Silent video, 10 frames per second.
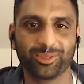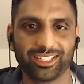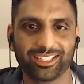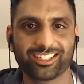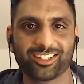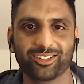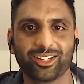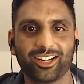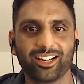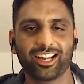at all, man.
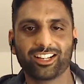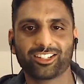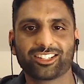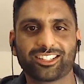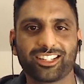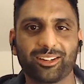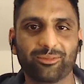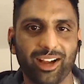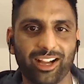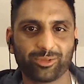So just
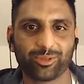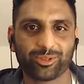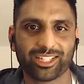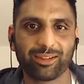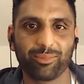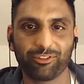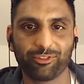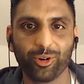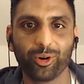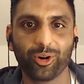as we were saying
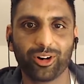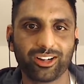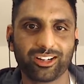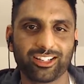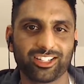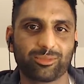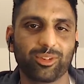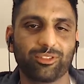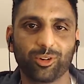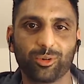before,
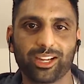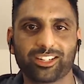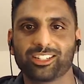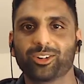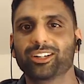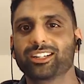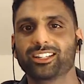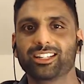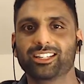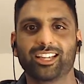just before we actually got
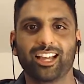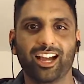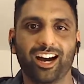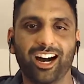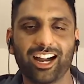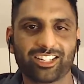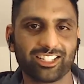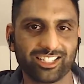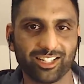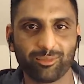into this, I
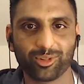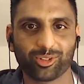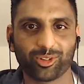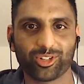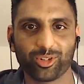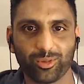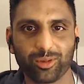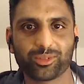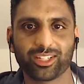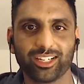actually stumbled across
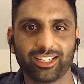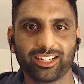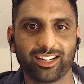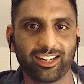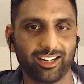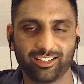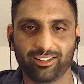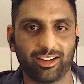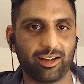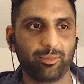your website
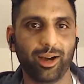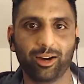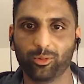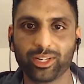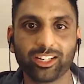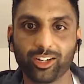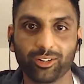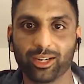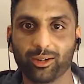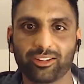about a week
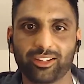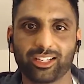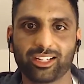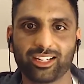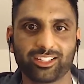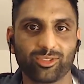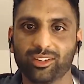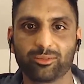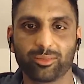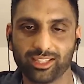ago now, I think. It's
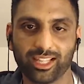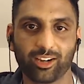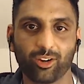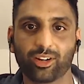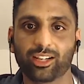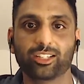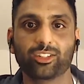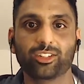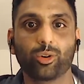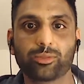not even been that long.
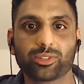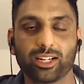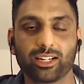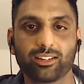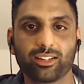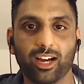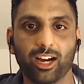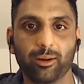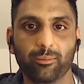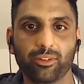And your website,
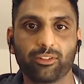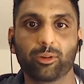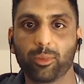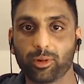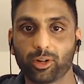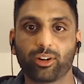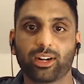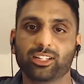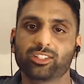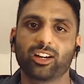if I remember
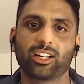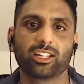correctly,